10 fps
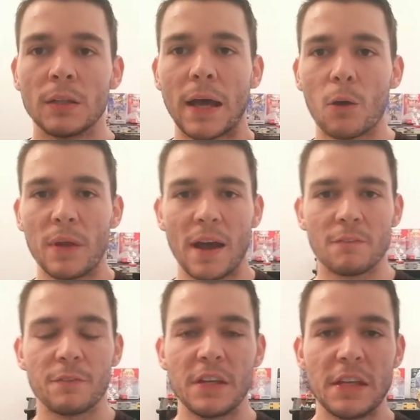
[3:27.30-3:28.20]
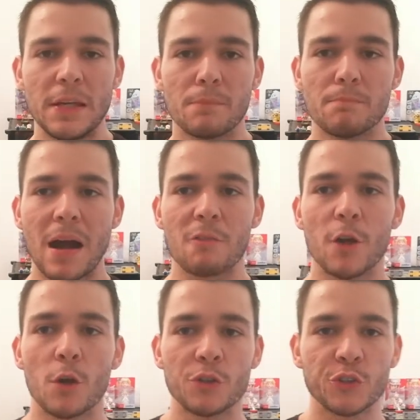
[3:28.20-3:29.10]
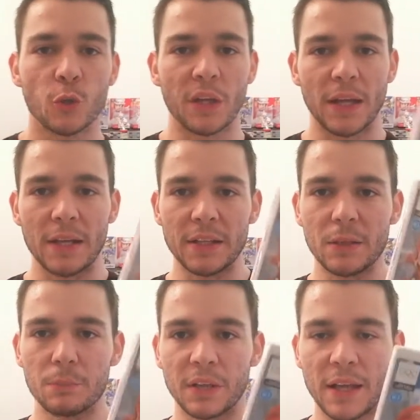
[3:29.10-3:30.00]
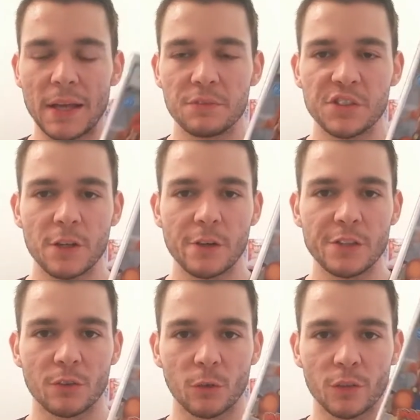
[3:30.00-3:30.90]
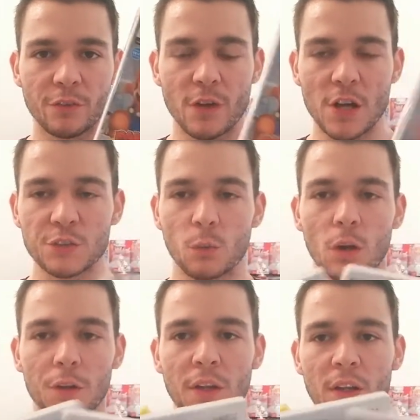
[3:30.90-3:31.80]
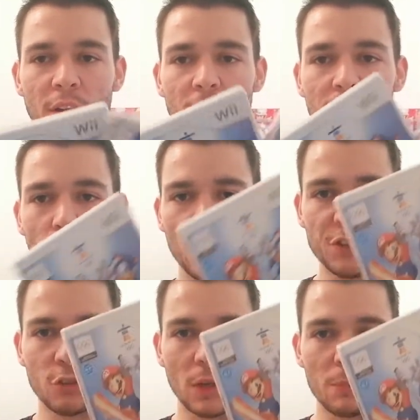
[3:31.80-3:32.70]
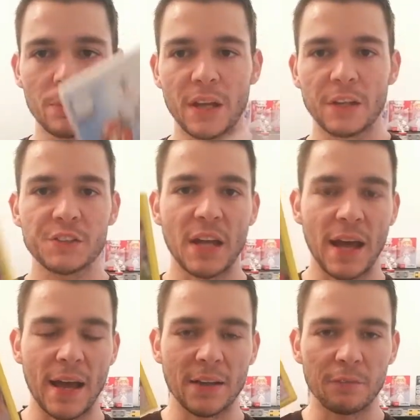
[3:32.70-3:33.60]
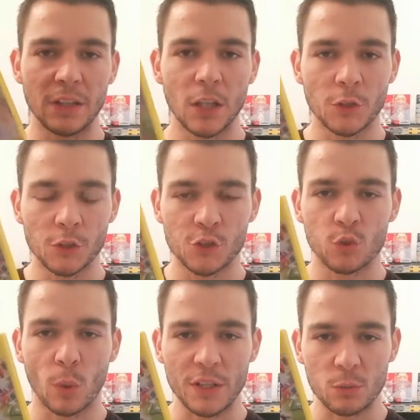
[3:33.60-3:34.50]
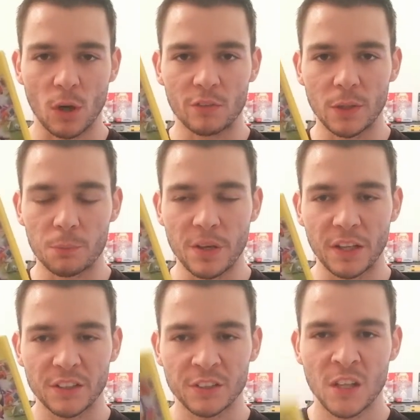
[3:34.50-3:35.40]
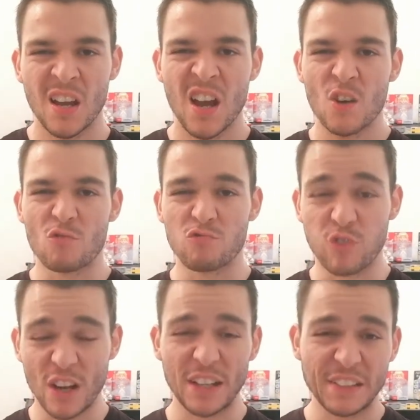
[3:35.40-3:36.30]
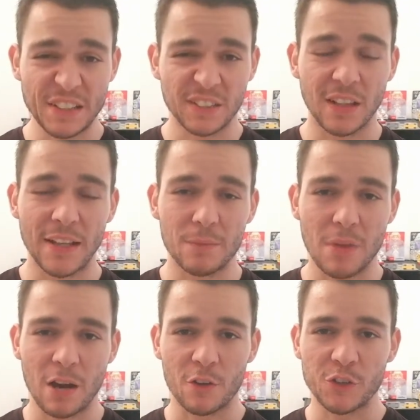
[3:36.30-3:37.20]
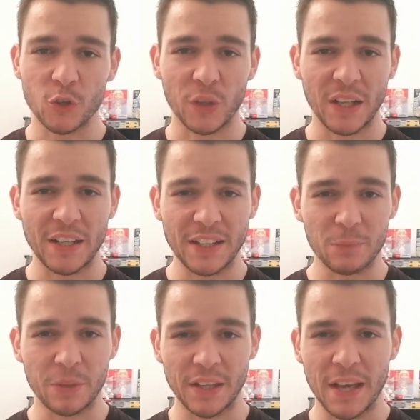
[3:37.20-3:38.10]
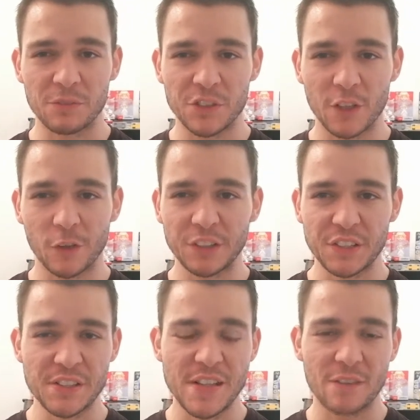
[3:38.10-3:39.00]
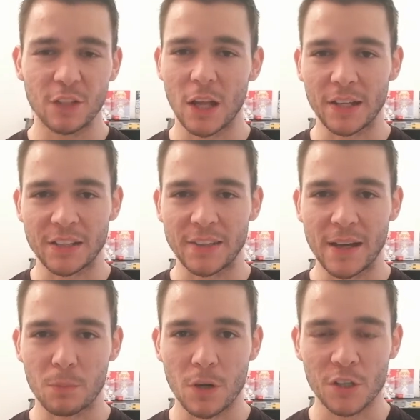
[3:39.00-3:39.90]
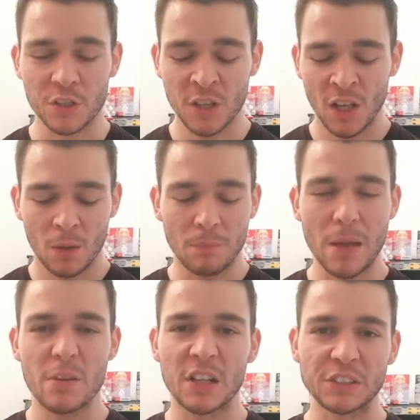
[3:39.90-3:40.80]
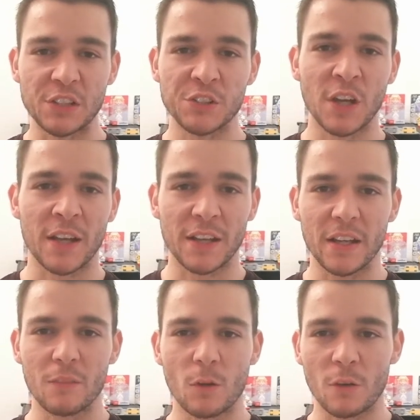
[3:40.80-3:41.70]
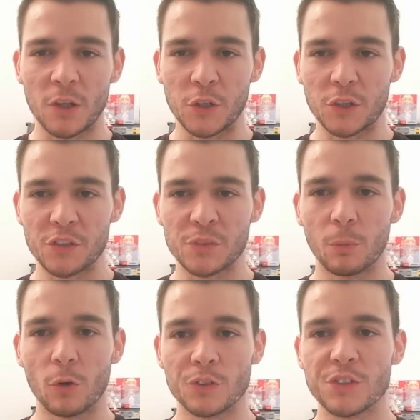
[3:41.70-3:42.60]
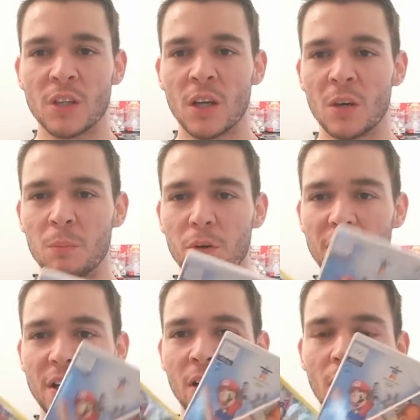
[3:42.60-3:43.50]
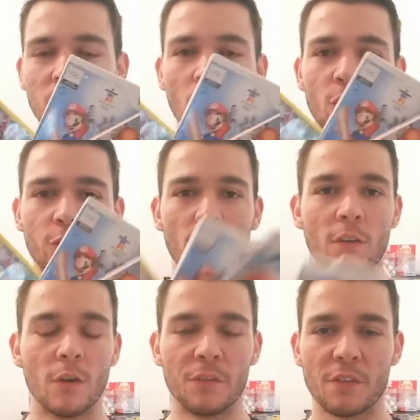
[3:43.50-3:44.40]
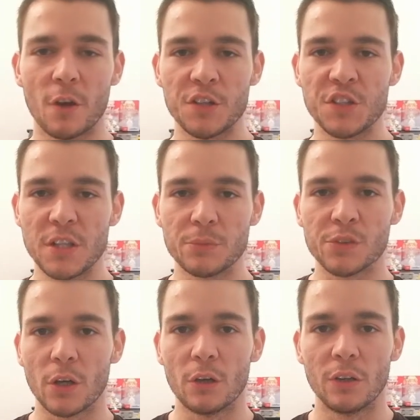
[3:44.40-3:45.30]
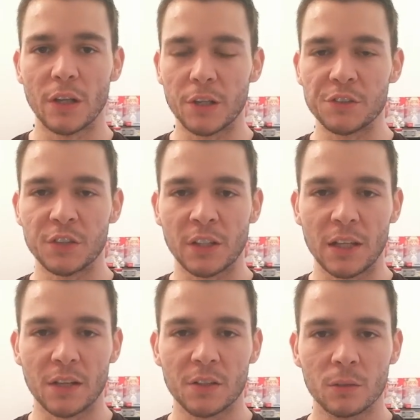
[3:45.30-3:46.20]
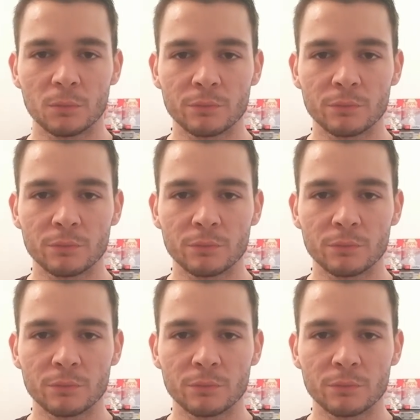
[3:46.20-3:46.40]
Now we have the Mario and Sonic at the Olympic Games series. I've got the first one, the Winter Olympics, and the London 2012 Olympics. Really dislike the Mario and Sonic at the Olympic Games series. Never liked it that much. Maybe because I suck at it. I'm not very good at the sports. But yeah, I've got all three of them. They're very cheap, so it's good to collect.